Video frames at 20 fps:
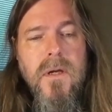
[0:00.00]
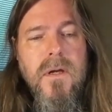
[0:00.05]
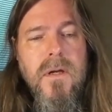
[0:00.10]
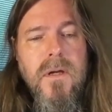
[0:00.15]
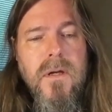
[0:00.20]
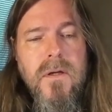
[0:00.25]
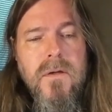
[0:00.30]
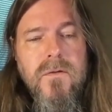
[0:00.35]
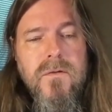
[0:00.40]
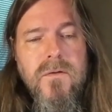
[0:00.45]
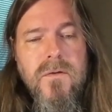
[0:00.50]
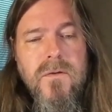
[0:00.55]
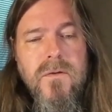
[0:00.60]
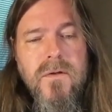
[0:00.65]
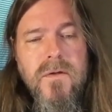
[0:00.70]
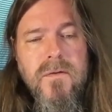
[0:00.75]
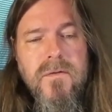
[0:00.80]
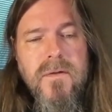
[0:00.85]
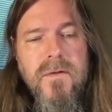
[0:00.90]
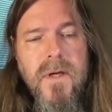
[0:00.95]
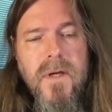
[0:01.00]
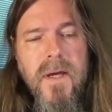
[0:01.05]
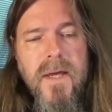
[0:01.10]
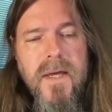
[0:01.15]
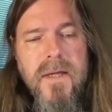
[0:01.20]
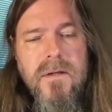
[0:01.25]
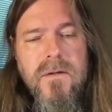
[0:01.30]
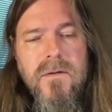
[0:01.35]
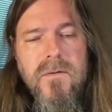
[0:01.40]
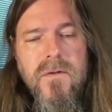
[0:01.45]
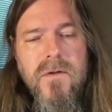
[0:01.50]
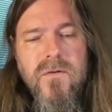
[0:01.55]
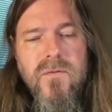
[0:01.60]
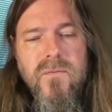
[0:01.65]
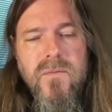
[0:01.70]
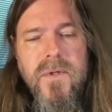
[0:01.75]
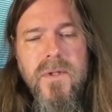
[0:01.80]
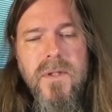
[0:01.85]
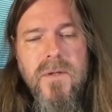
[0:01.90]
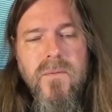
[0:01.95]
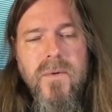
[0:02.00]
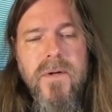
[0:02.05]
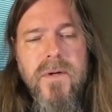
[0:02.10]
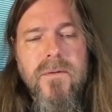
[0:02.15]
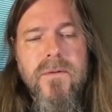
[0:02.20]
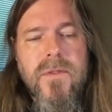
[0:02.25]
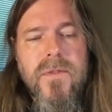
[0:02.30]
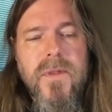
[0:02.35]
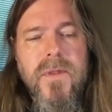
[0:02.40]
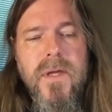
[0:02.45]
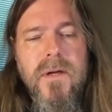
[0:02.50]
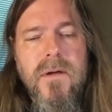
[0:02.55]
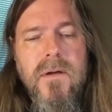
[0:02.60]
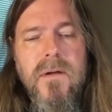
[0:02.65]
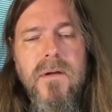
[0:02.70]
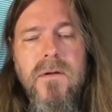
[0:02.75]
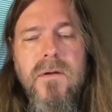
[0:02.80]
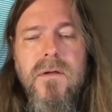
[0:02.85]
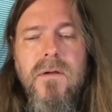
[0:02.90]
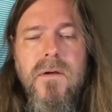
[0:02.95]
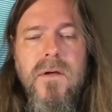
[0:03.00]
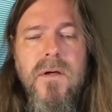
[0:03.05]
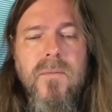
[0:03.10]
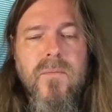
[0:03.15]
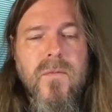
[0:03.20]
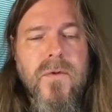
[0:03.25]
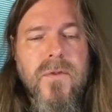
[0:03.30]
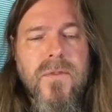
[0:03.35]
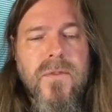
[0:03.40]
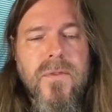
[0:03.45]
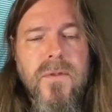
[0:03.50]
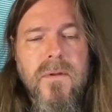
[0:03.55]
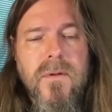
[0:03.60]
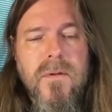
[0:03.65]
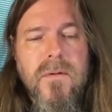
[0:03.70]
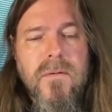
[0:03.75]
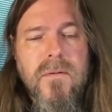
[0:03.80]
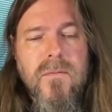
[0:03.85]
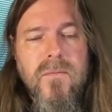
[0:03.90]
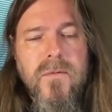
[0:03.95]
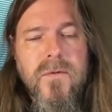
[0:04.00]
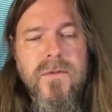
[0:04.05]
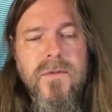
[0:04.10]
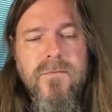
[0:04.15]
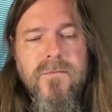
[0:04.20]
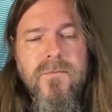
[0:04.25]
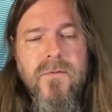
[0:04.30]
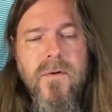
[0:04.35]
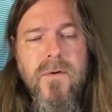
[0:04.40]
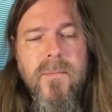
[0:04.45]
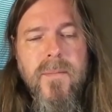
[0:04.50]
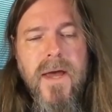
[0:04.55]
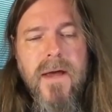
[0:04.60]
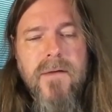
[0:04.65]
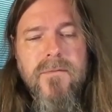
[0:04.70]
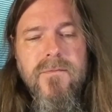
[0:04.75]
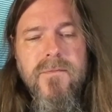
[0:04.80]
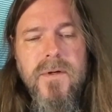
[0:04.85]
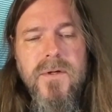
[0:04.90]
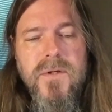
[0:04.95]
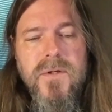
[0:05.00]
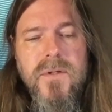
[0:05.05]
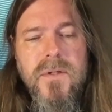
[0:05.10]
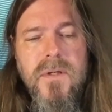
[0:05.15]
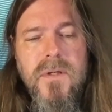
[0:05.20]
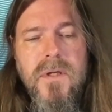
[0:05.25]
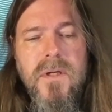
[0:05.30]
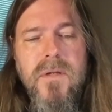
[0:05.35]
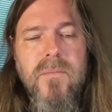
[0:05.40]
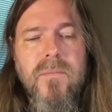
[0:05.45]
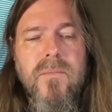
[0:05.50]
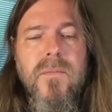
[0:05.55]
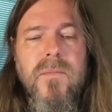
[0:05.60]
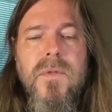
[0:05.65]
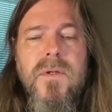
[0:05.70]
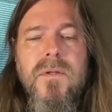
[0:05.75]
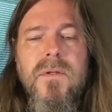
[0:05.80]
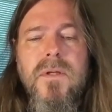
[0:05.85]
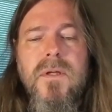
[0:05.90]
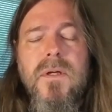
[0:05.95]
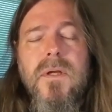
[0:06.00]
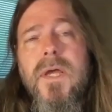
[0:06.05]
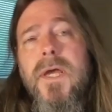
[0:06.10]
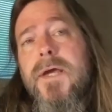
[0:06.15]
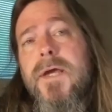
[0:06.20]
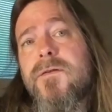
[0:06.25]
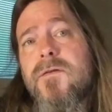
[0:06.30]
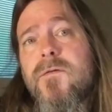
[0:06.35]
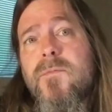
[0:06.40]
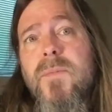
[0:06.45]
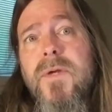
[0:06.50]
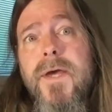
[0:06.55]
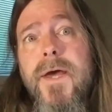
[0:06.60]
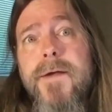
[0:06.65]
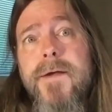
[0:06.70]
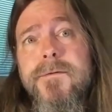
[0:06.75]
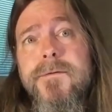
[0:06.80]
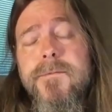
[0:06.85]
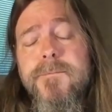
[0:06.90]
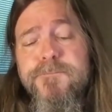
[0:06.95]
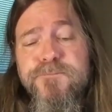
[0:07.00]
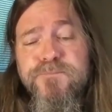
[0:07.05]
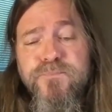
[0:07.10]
is, you can see I had to do this really weird thing with the format function in Dick Haight's BS.